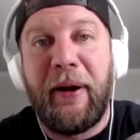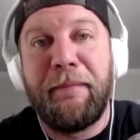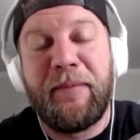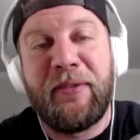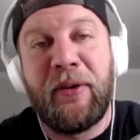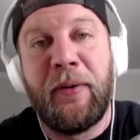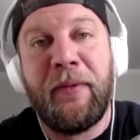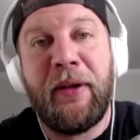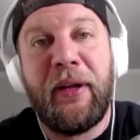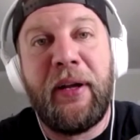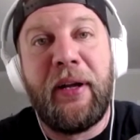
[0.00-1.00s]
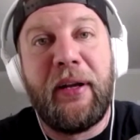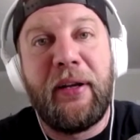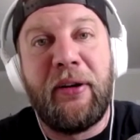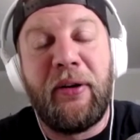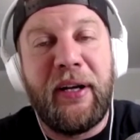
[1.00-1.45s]
So,
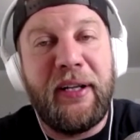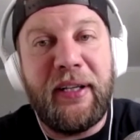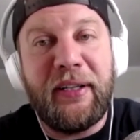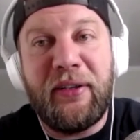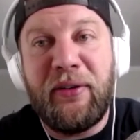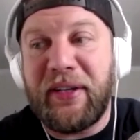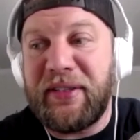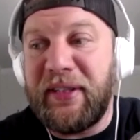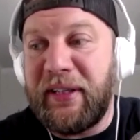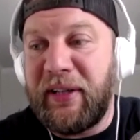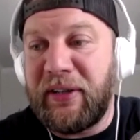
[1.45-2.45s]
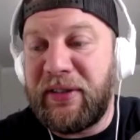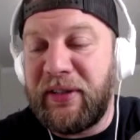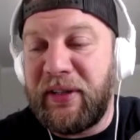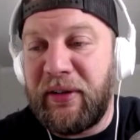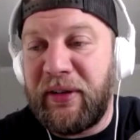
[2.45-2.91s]
anything that you guys need,
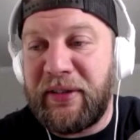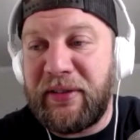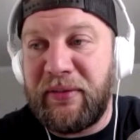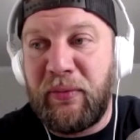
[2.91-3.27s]
that's what